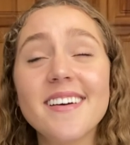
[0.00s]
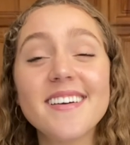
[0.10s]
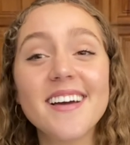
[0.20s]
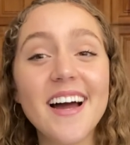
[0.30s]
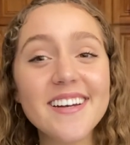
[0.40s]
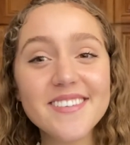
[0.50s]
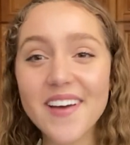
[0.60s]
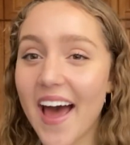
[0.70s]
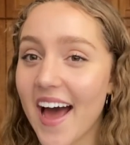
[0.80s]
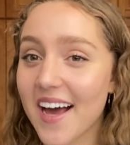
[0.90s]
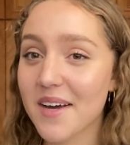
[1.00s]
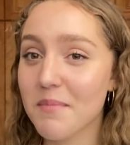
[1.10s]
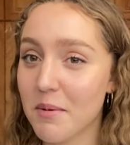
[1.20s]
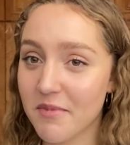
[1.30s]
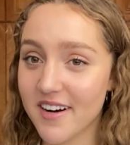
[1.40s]
kind of hack
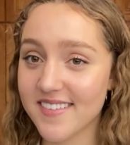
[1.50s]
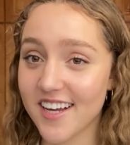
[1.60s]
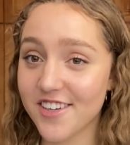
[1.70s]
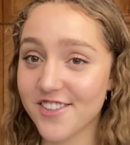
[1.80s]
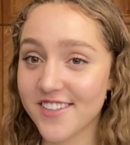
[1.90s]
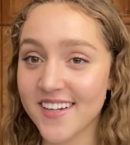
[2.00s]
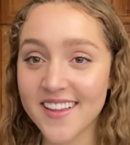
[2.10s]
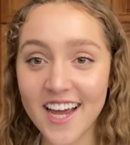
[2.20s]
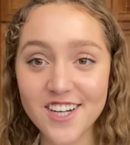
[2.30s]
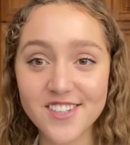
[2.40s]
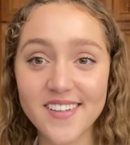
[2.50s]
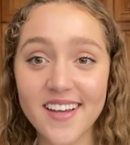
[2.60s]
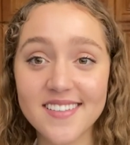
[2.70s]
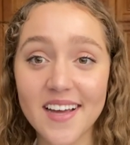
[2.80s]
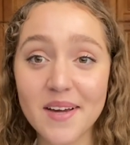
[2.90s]
memorization in the HSC
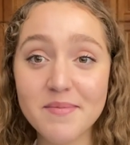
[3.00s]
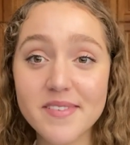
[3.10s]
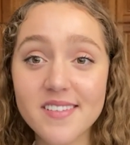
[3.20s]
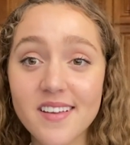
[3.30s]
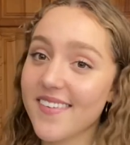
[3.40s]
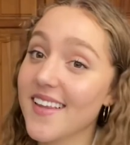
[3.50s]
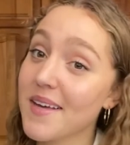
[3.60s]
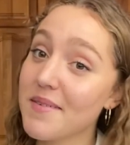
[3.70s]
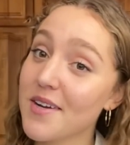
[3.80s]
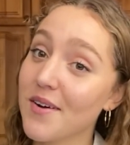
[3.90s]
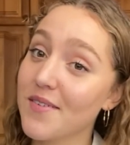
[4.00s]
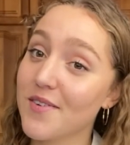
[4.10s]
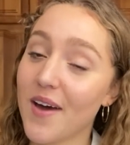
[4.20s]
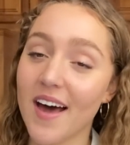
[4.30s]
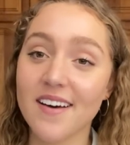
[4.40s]
exams. Let me know if
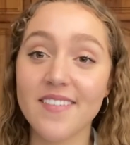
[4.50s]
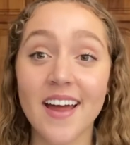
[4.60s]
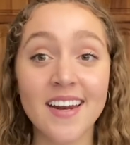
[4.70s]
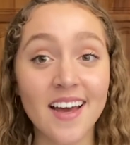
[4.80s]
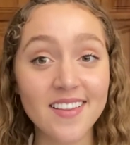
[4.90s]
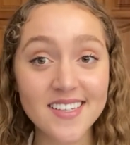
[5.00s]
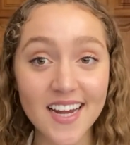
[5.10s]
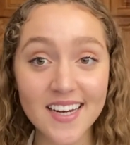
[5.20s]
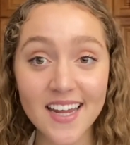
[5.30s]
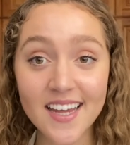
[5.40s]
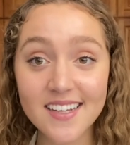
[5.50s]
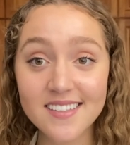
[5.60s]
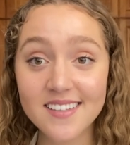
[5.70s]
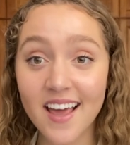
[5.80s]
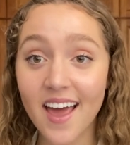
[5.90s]
you have any other
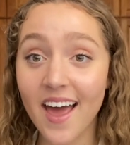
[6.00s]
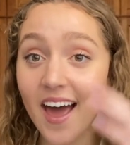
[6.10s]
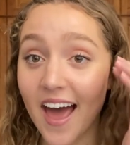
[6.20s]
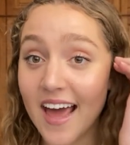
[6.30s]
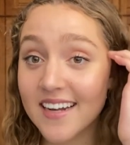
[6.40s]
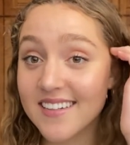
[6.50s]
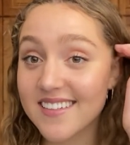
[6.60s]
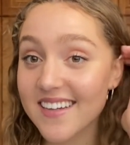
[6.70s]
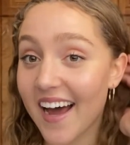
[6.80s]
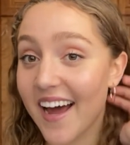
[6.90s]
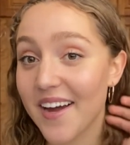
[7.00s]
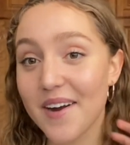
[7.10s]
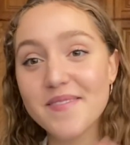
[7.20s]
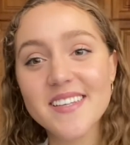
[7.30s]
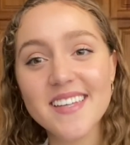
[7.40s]
techniques, and I
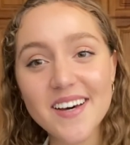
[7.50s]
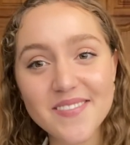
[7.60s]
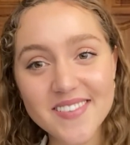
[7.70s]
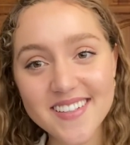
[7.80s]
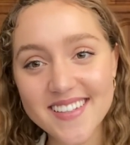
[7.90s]
hope this helped.